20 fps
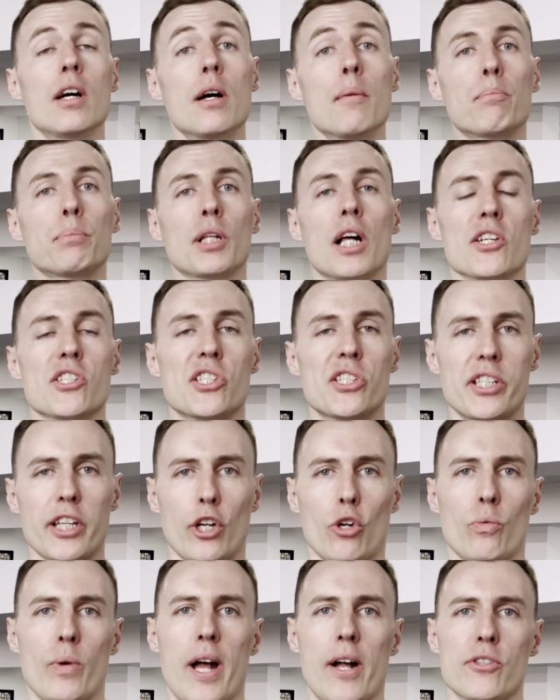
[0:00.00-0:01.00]
Plus, stick
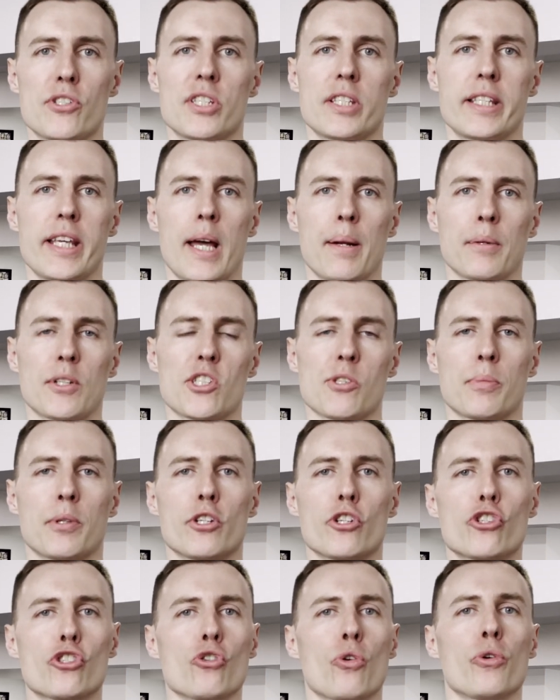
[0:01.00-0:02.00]
around to the end because I'm going to
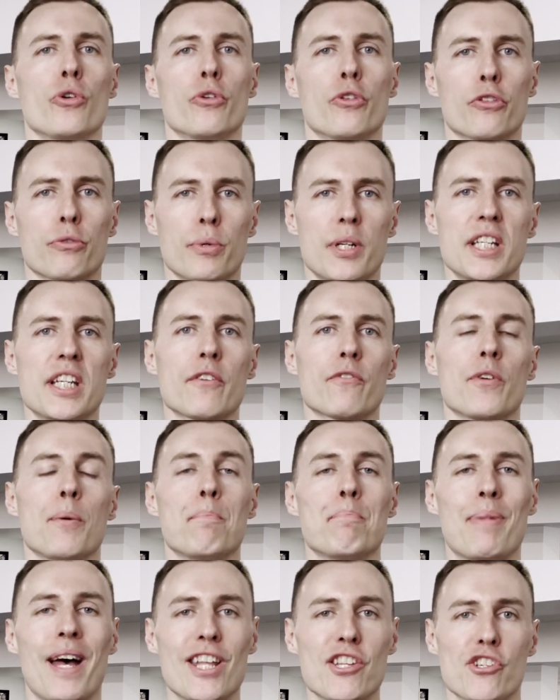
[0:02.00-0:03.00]
show you 3
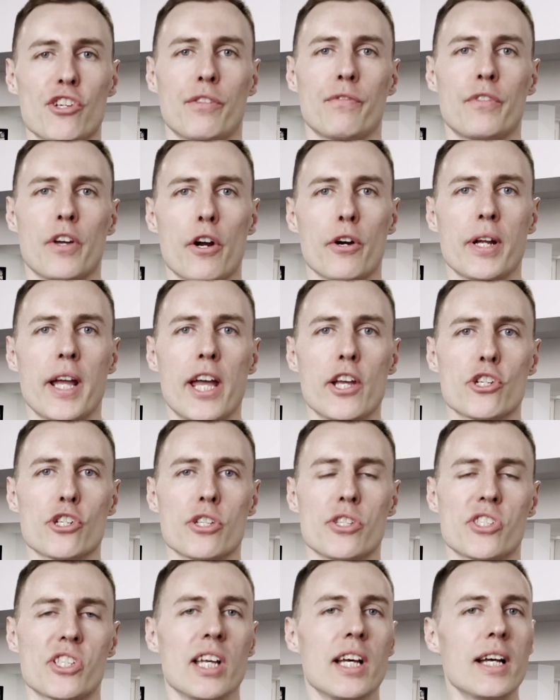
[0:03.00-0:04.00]
different benching
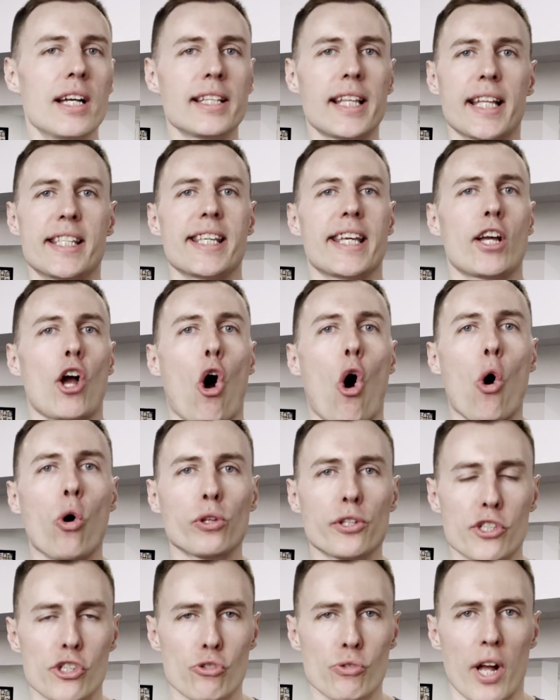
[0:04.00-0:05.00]
variations that take all
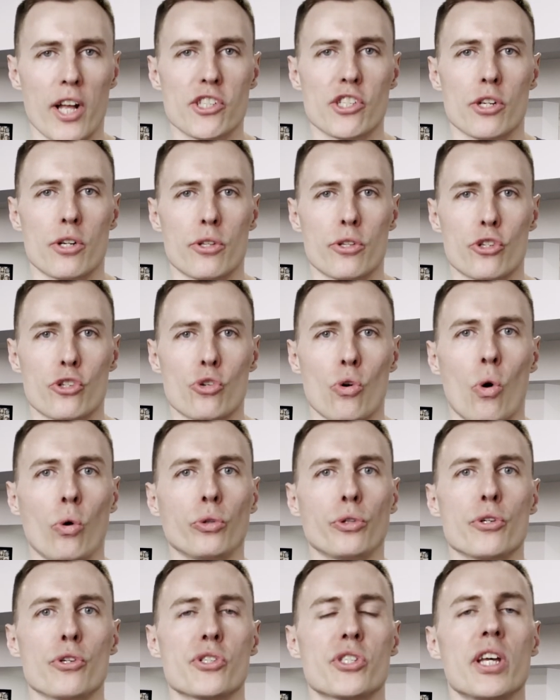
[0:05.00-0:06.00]
the stress out of the
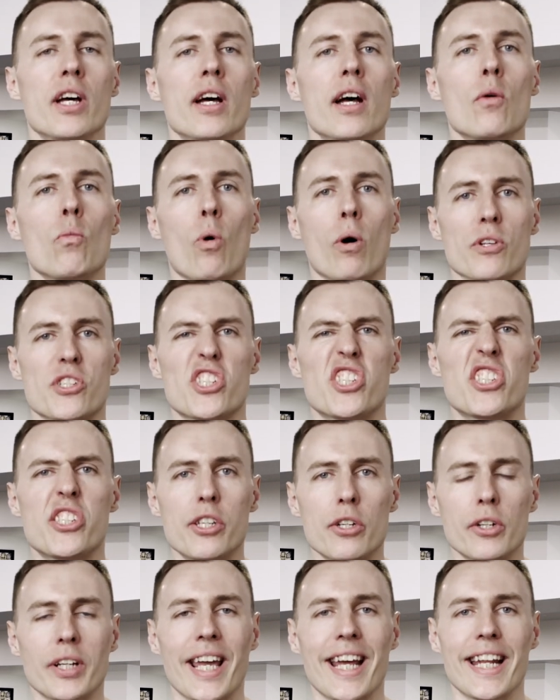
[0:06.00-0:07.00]
shoulders while
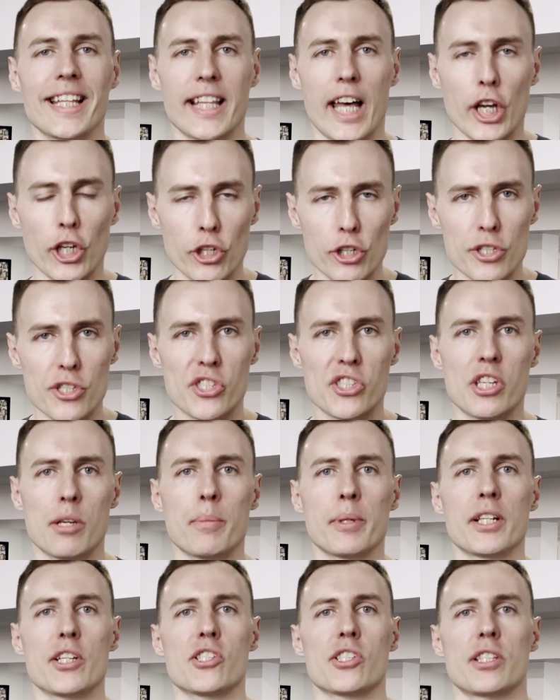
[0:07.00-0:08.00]
still getting that good
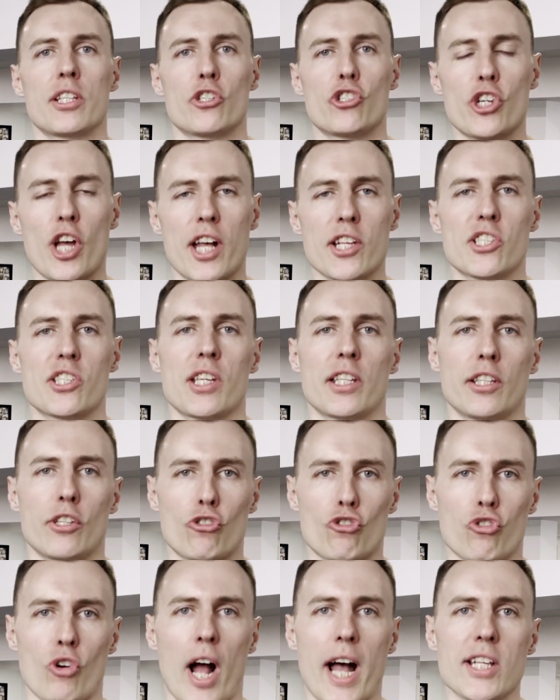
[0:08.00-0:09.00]
stimulus in the chest and the
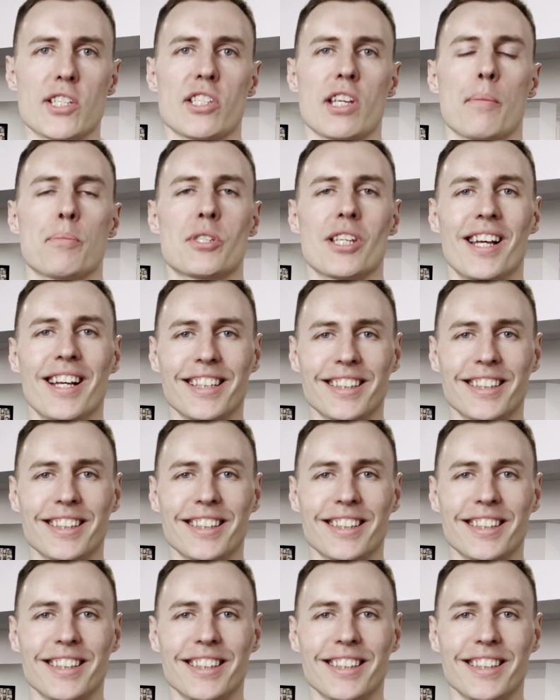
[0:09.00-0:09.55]
triceps.